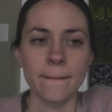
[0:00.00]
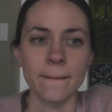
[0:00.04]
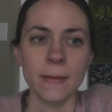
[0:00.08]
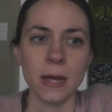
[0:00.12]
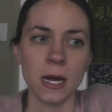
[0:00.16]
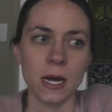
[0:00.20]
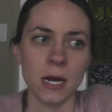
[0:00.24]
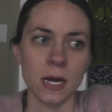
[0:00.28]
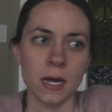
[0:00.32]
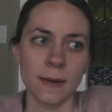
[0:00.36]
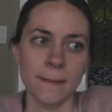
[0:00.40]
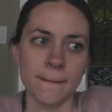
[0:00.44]

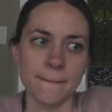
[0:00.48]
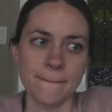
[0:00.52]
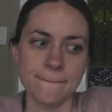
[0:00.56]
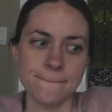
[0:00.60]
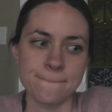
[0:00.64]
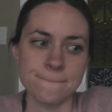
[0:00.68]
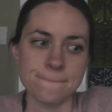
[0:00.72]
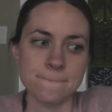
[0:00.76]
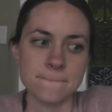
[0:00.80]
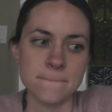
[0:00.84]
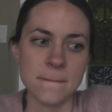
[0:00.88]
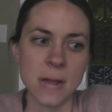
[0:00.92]

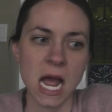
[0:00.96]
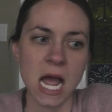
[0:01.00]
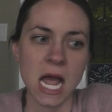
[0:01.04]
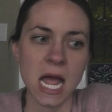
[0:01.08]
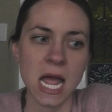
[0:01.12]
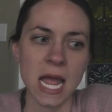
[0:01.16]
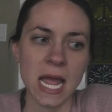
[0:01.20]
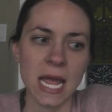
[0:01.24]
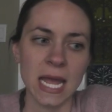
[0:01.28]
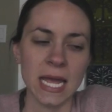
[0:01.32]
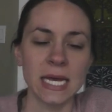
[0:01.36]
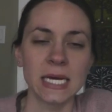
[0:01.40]

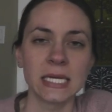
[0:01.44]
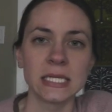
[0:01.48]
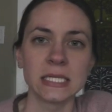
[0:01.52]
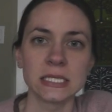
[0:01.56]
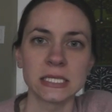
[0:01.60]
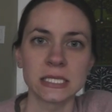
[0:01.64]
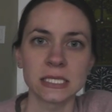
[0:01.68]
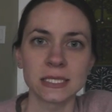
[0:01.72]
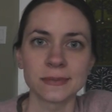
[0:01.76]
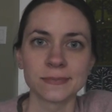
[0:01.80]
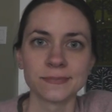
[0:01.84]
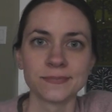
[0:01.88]

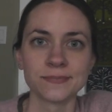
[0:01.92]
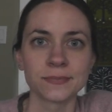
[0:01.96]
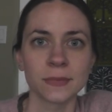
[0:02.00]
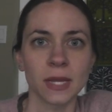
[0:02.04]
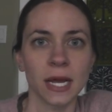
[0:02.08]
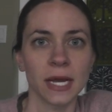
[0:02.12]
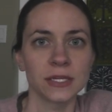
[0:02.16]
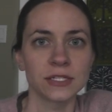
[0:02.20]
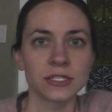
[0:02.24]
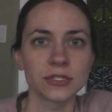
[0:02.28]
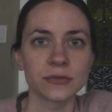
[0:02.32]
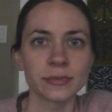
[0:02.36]
and
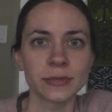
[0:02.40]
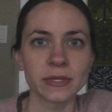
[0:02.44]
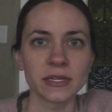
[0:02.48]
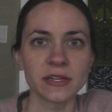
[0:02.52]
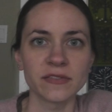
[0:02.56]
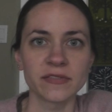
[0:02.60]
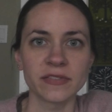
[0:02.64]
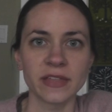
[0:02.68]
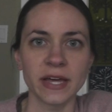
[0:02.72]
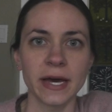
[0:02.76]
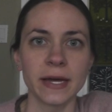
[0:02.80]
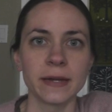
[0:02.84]
I do
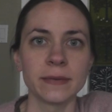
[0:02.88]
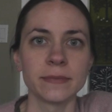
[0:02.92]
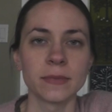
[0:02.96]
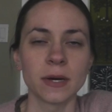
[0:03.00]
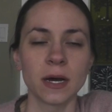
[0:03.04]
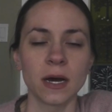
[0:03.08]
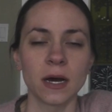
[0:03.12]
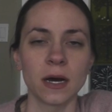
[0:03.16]
believe that